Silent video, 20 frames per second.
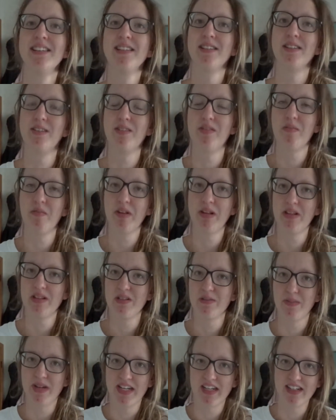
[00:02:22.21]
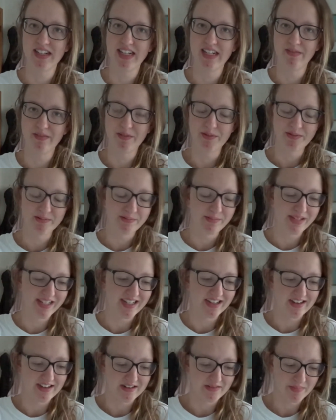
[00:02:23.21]
so hopefully this migraine will be
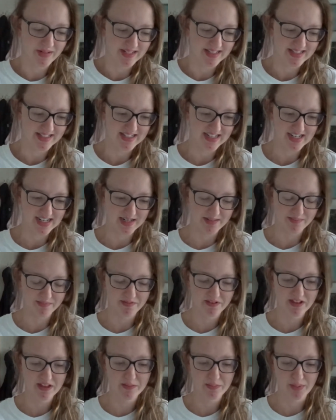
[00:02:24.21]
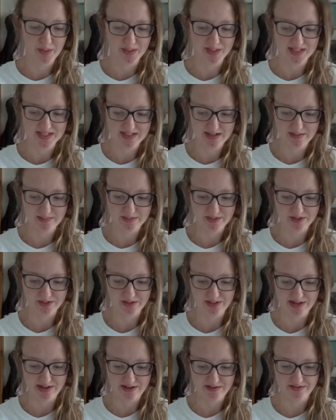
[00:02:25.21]
gone by the time the party comes
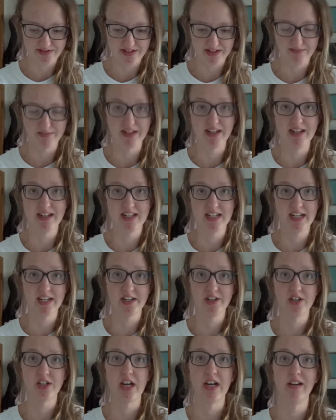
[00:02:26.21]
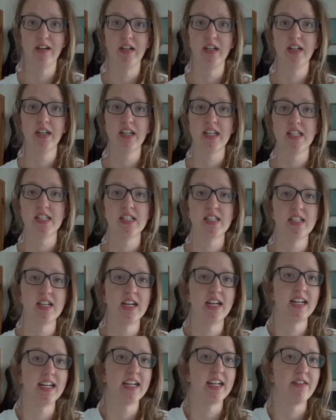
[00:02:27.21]
around. I'm gonna take a shower because
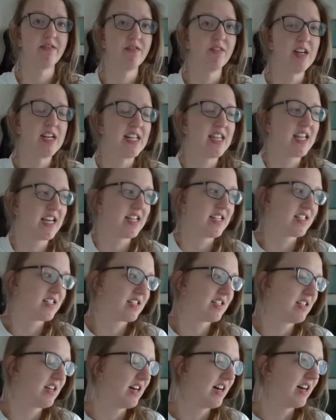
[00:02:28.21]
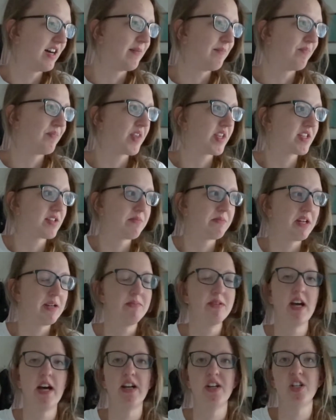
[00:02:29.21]
I read that um,
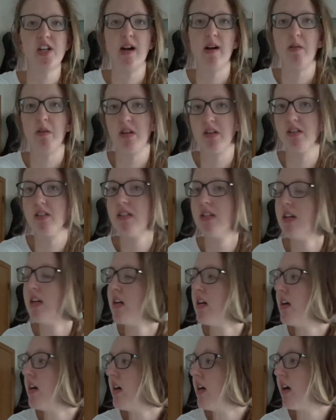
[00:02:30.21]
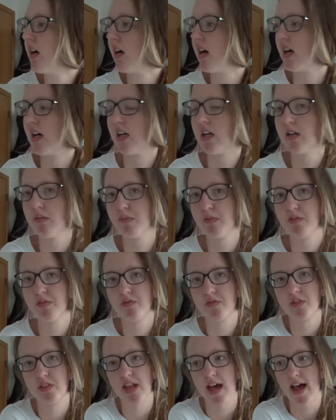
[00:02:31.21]
sometimes hot showers are helpful
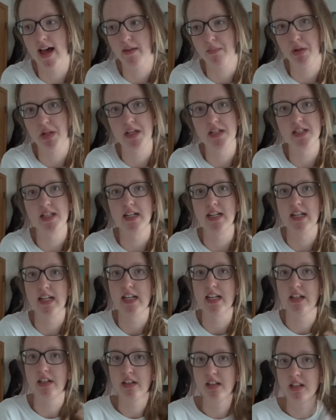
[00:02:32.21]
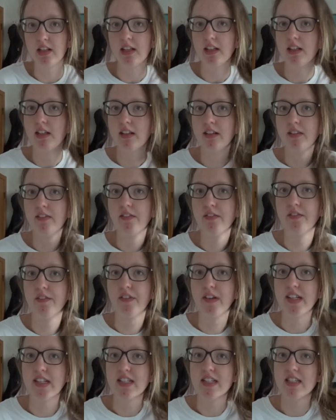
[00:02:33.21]
for that. Plus I need to
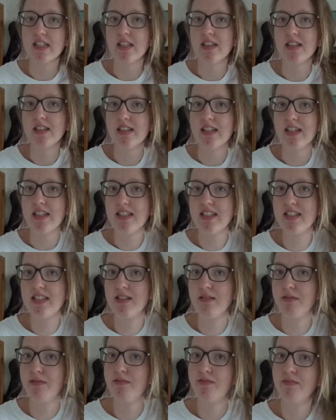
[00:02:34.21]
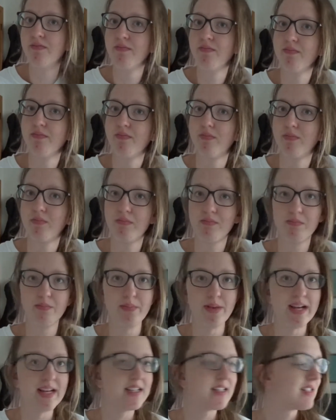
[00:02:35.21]
fix this
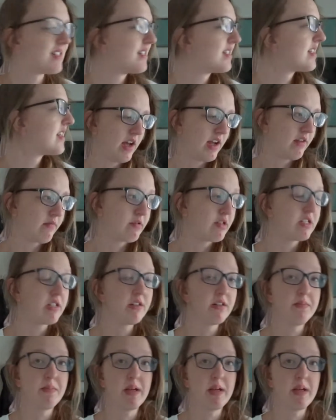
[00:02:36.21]
mess. I went to a